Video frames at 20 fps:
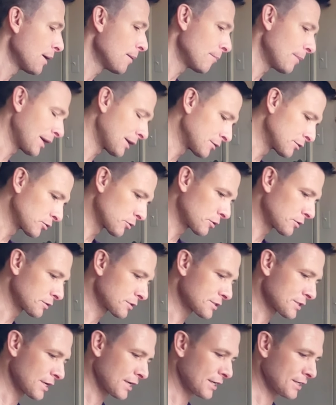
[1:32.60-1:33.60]
Laurel
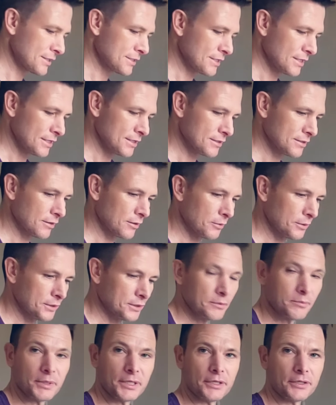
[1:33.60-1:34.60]
Designs is going
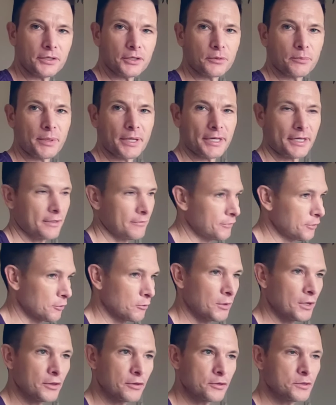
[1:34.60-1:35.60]
to be your pick. If you're
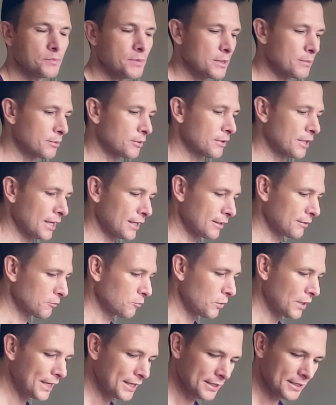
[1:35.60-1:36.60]
one of those people that
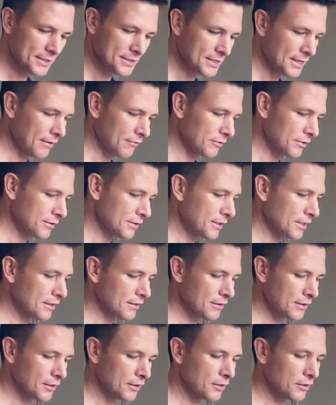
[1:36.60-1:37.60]
weight is
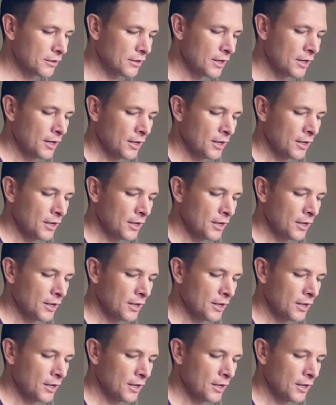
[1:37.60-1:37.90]
everything, their